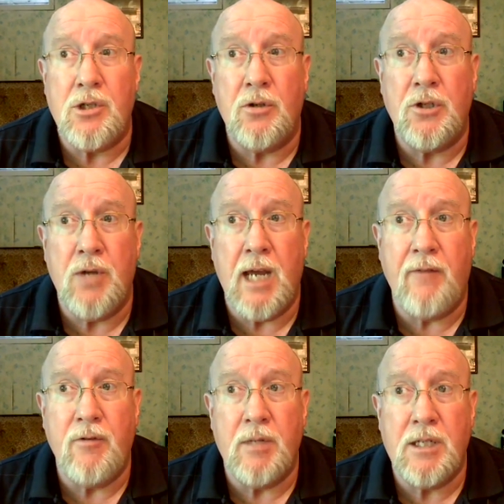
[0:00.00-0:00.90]
Be sure that you
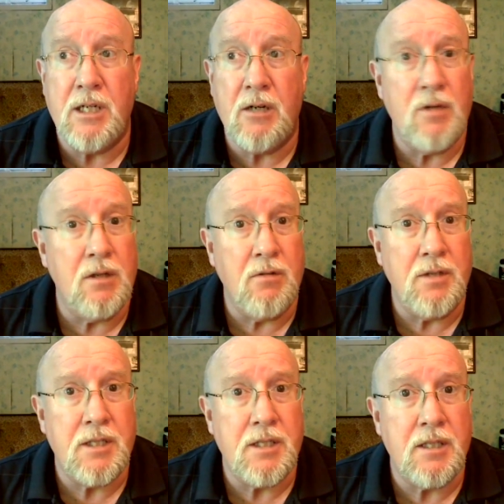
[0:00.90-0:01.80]
have your
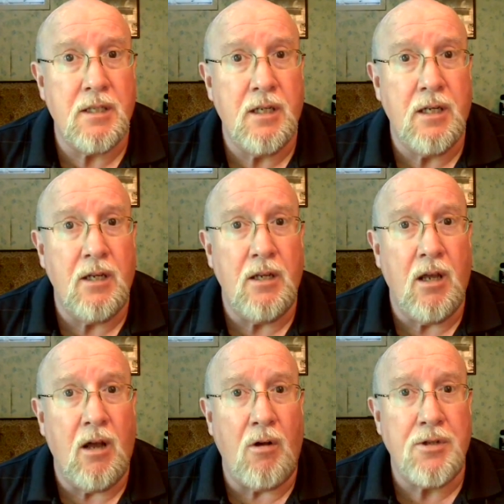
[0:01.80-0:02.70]
materials,
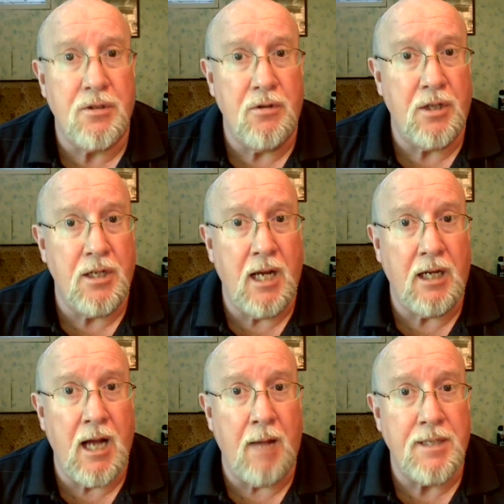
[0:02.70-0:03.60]
also your
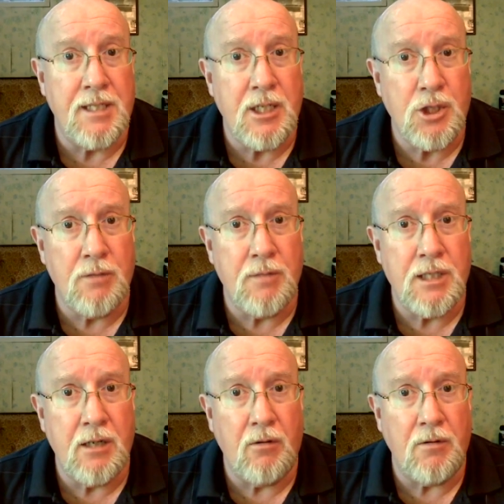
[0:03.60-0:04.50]
Connect composition
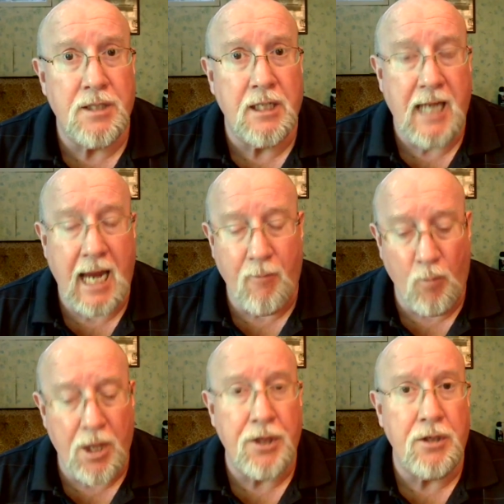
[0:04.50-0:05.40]
materials that
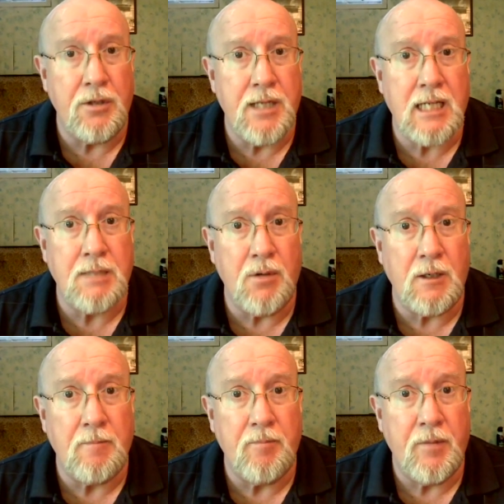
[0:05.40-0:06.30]
came with your
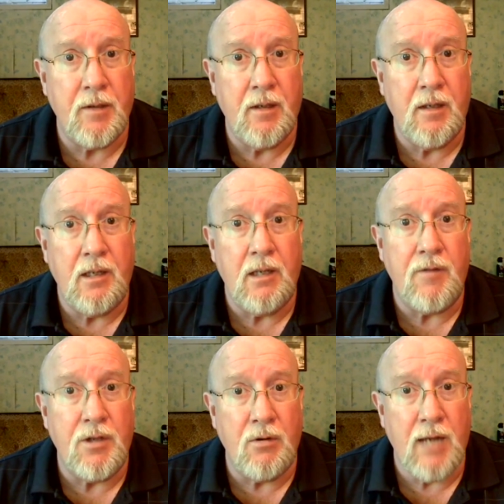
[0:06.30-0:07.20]
textbook.
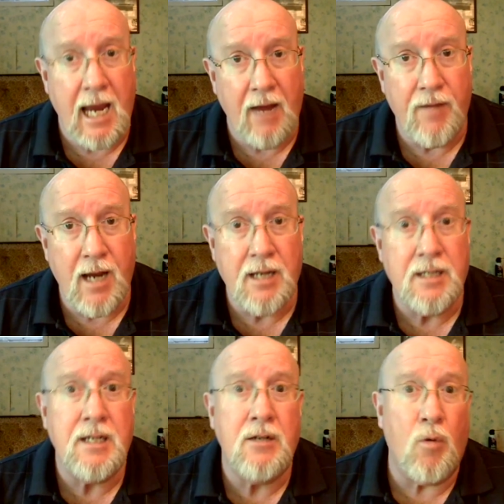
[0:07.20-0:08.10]
If you don't have
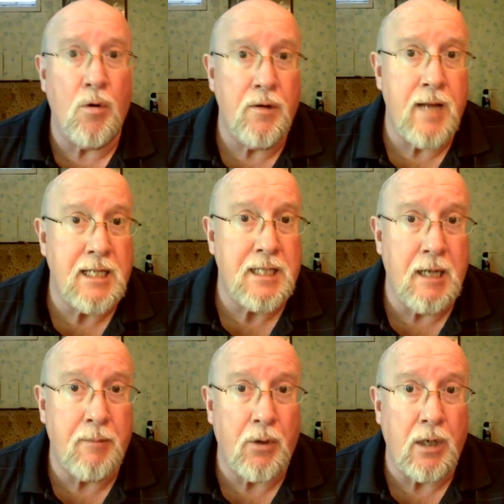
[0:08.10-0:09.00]
that, you need to order that
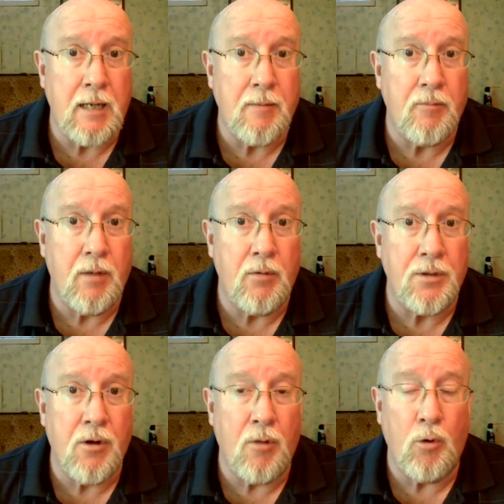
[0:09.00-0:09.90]
separately,
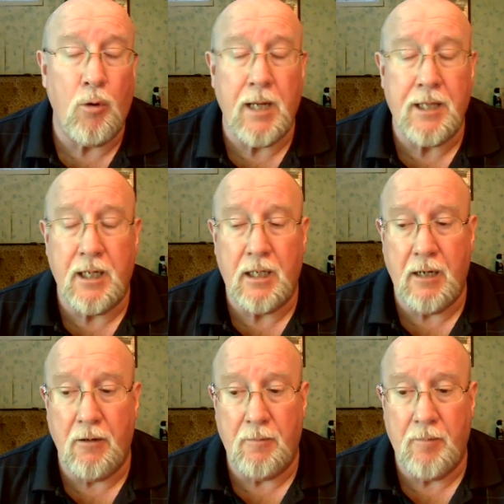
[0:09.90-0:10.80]
and we'll talk more about that
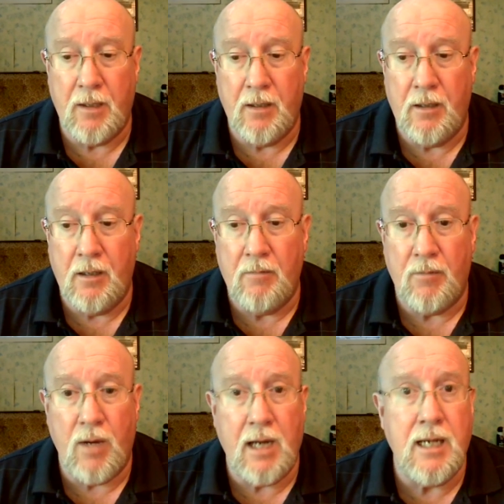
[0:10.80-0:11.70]
later.
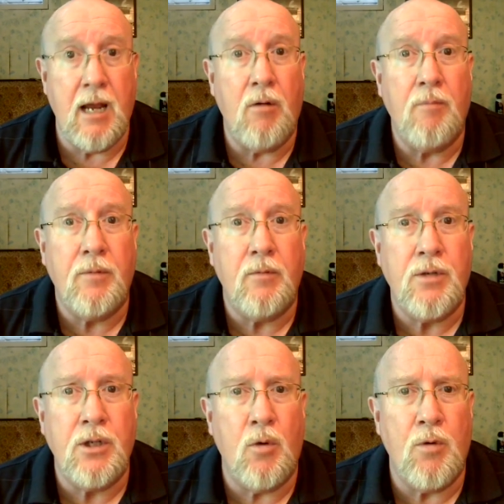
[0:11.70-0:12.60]
But right now,
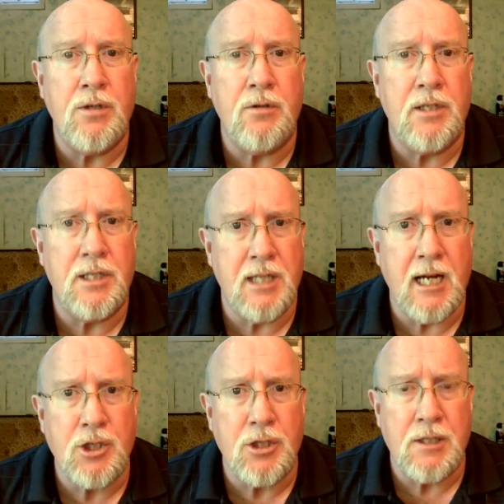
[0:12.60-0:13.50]
when you go into the
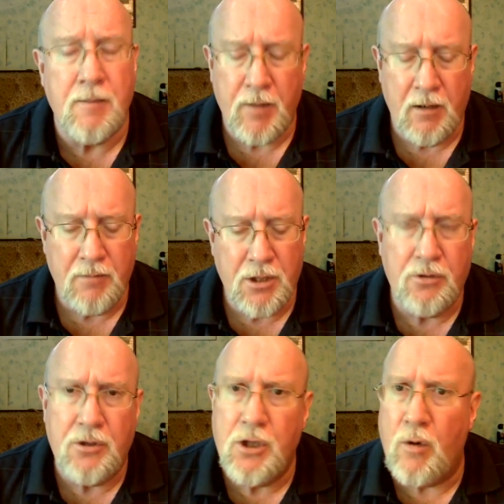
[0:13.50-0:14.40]
discussions, be
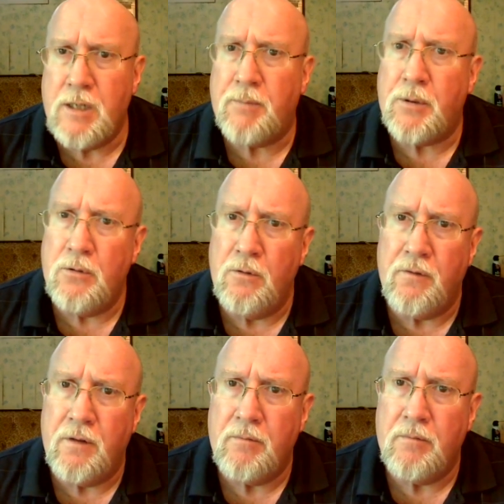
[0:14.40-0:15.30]
sure that you always
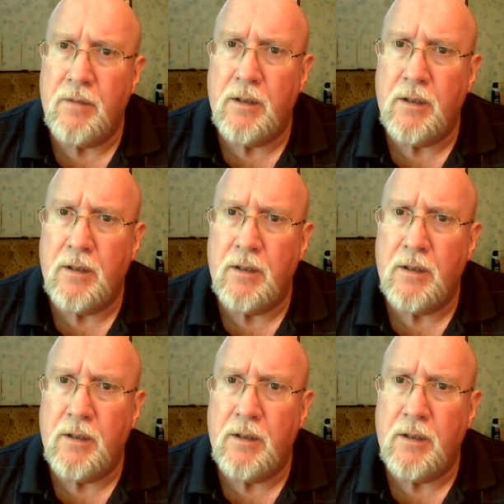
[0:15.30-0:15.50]
proof